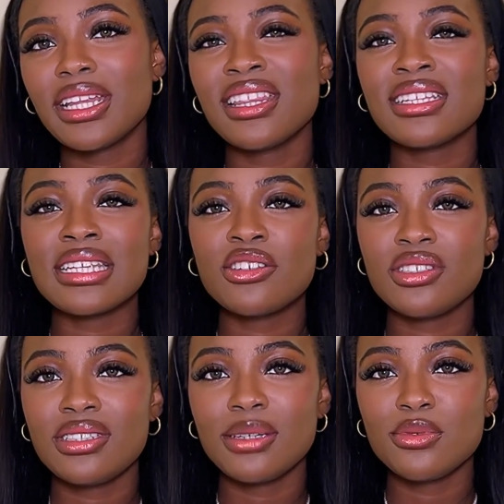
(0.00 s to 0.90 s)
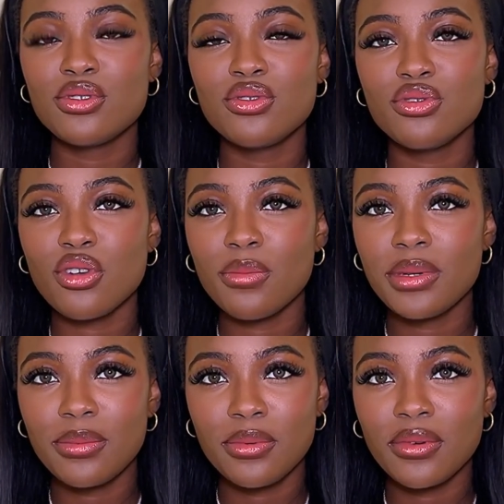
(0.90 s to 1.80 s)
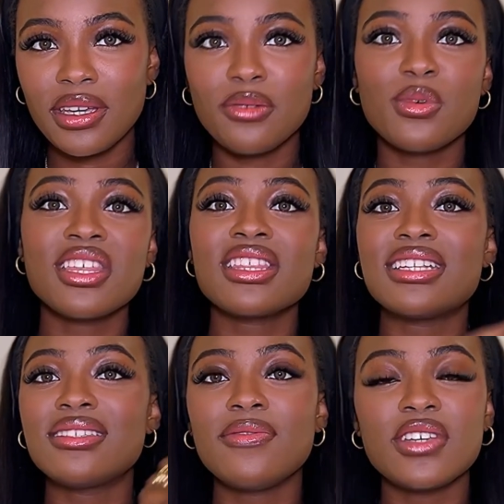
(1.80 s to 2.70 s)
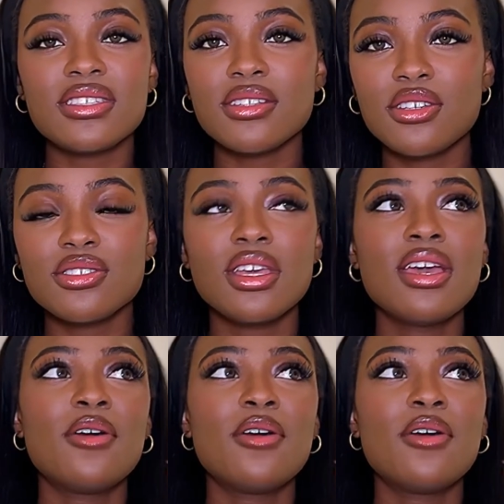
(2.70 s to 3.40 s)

and that's how she's able to draw people in, whether that's investors,